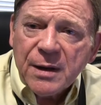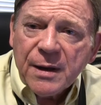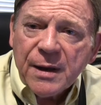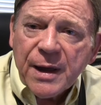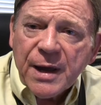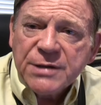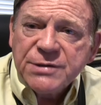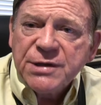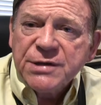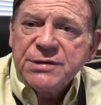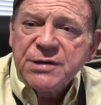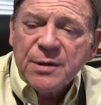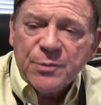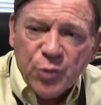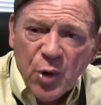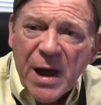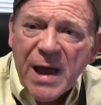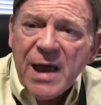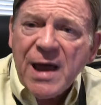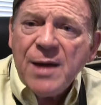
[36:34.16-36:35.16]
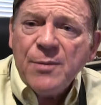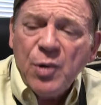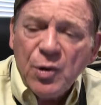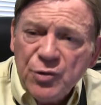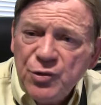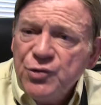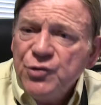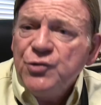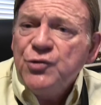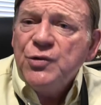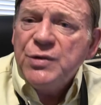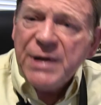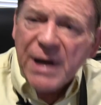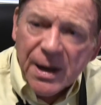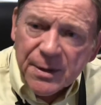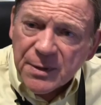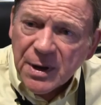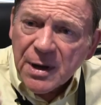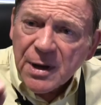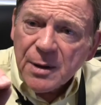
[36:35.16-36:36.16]
It's just a
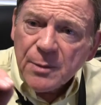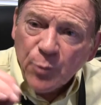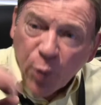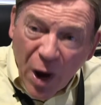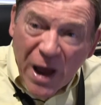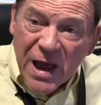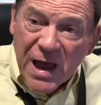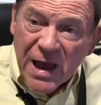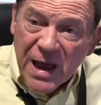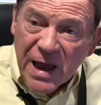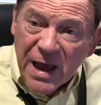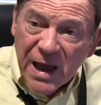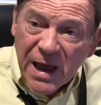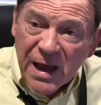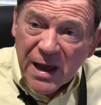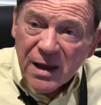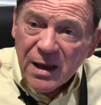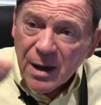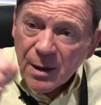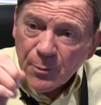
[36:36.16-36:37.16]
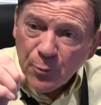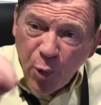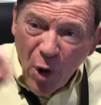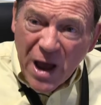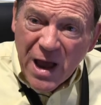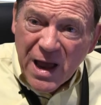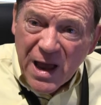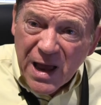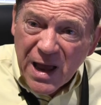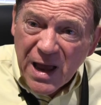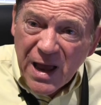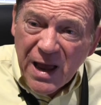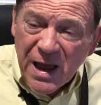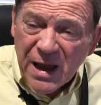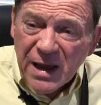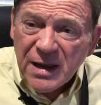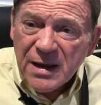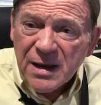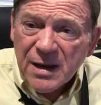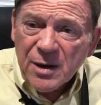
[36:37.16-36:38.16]
wah-bo-doo-dat, wah,
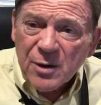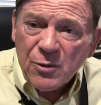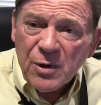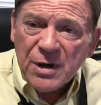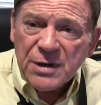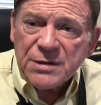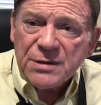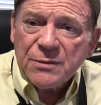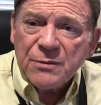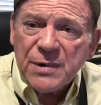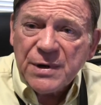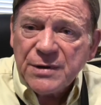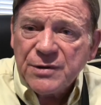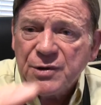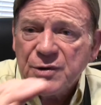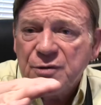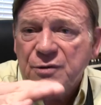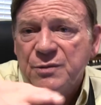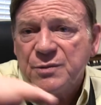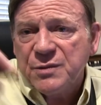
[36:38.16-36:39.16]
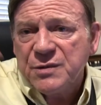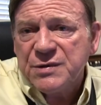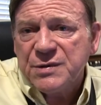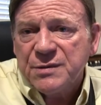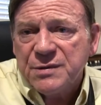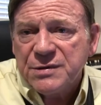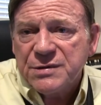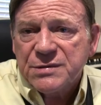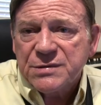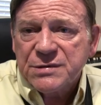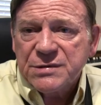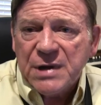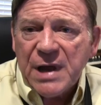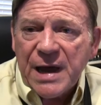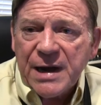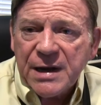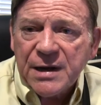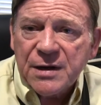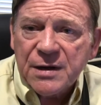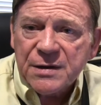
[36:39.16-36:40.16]
wah. We do
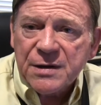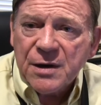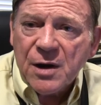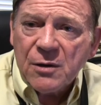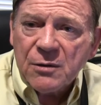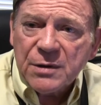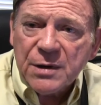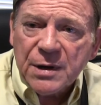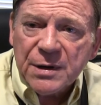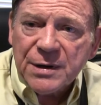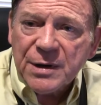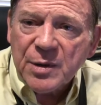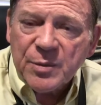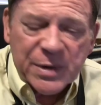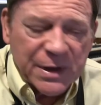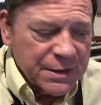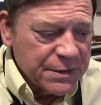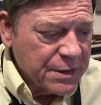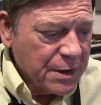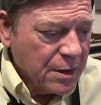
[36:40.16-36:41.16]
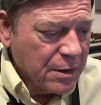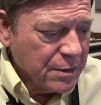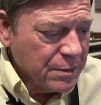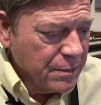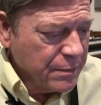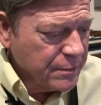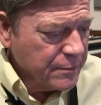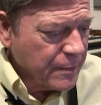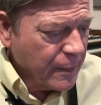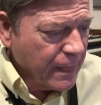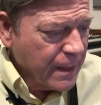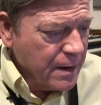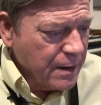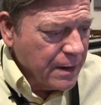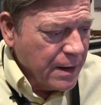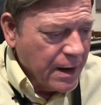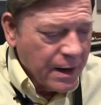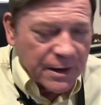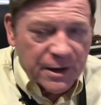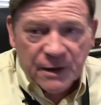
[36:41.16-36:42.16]
slide into the note a little bit there.
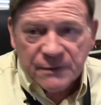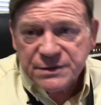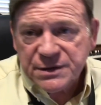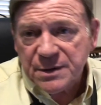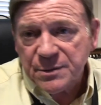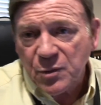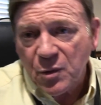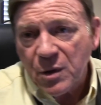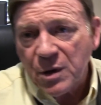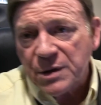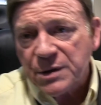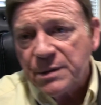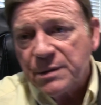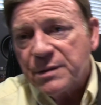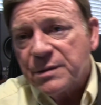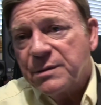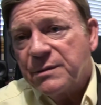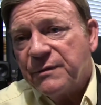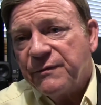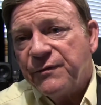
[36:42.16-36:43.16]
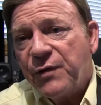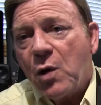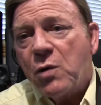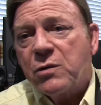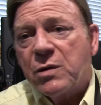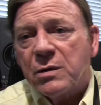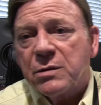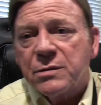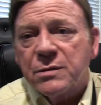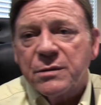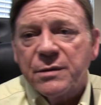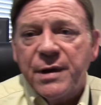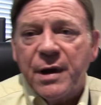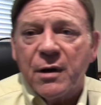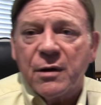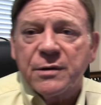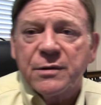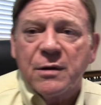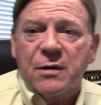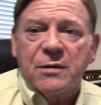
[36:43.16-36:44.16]
It gives it more vocal
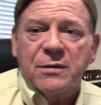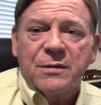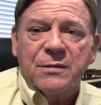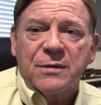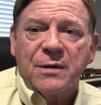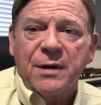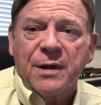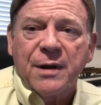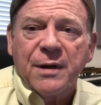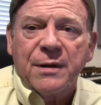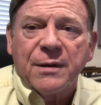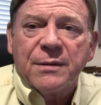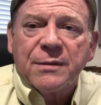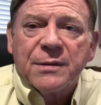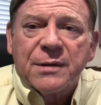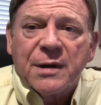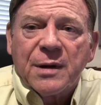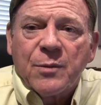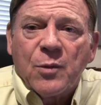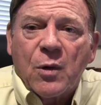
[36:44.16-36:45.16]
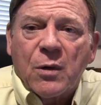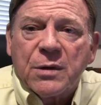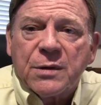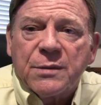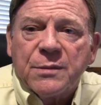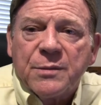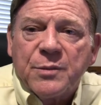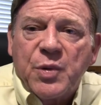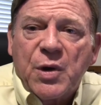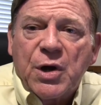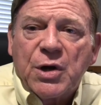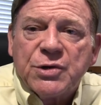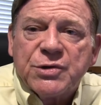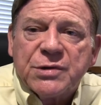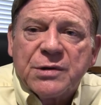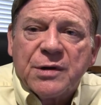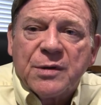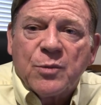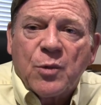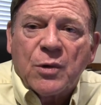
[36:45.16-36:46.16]
character, a little more punch,
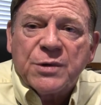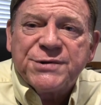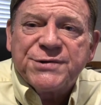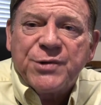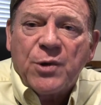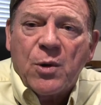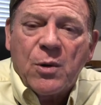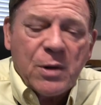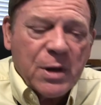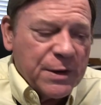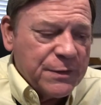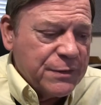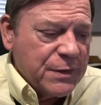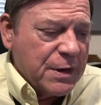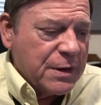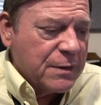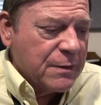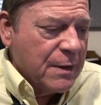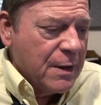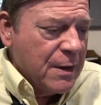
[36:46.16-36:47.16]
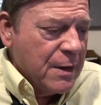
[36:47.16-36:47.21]
a little more soul, I think.